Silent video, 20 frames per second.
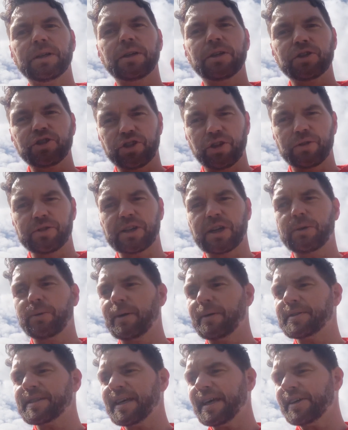choose a
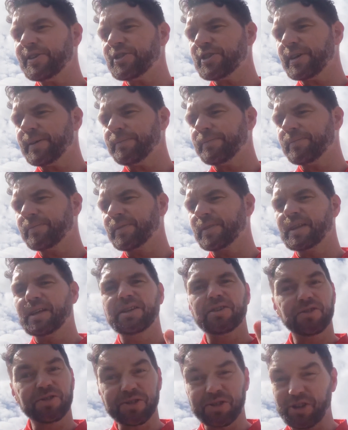quotation,
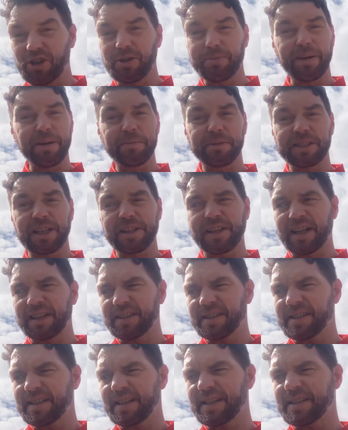zoom in with
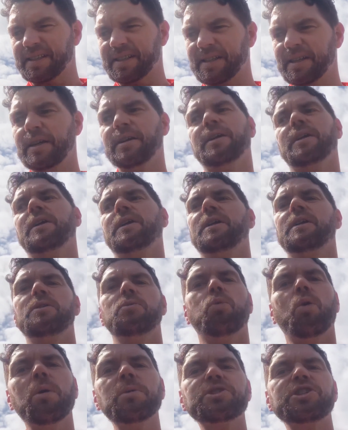analysis.
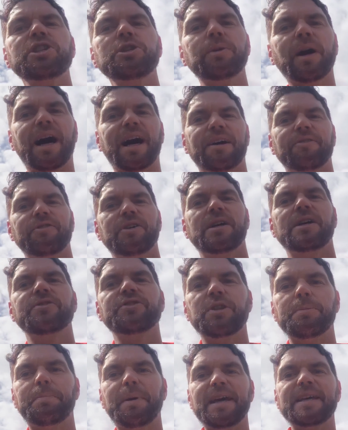Once you have
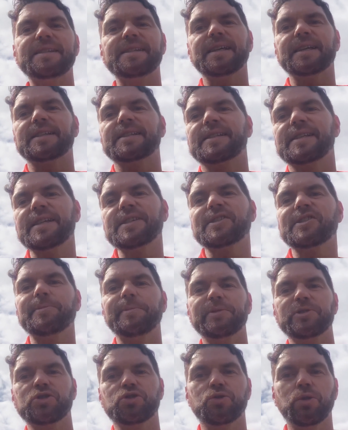the basic system
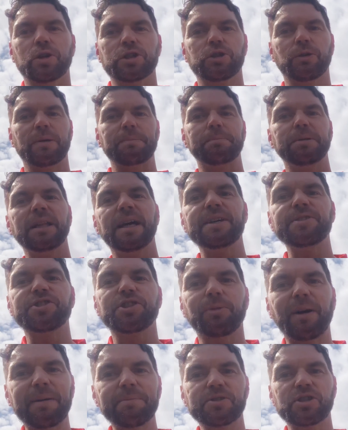and structure in place
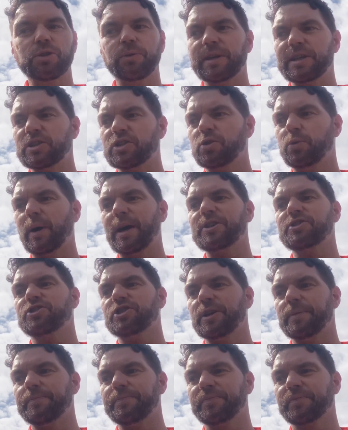to answer each
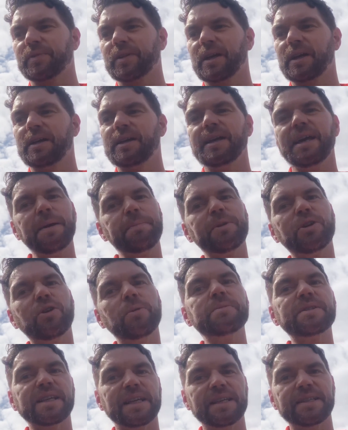question, it
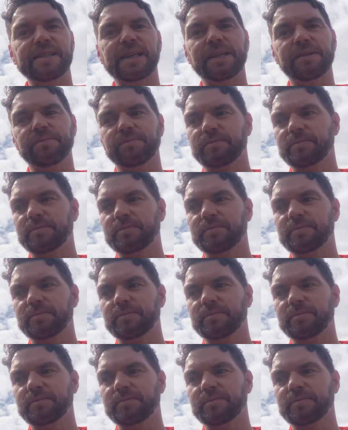becomes easy.